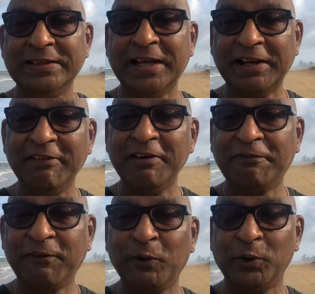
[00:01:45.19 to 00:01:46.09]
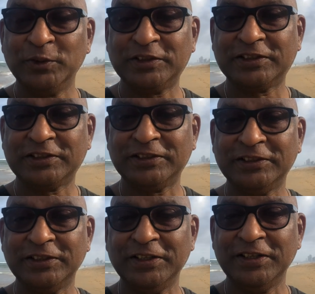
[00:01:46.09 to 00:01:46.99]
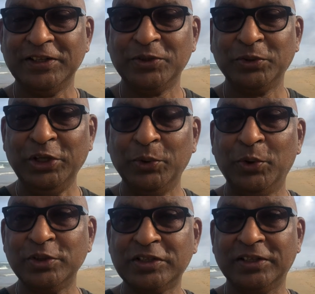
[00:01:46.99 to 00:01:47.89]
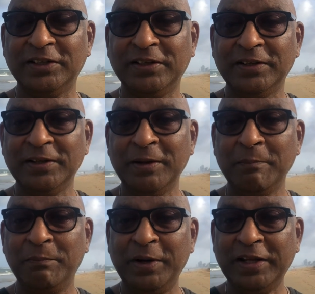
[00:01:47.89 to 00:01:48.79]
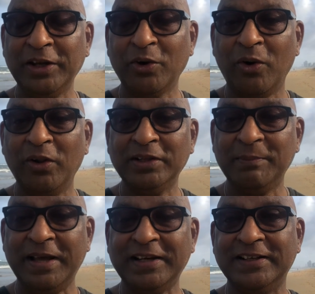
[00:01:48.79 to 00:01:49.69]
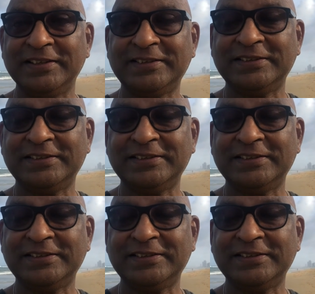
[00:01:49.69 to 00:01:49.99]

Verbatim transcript: the river flows to the ocean breaking all the barriers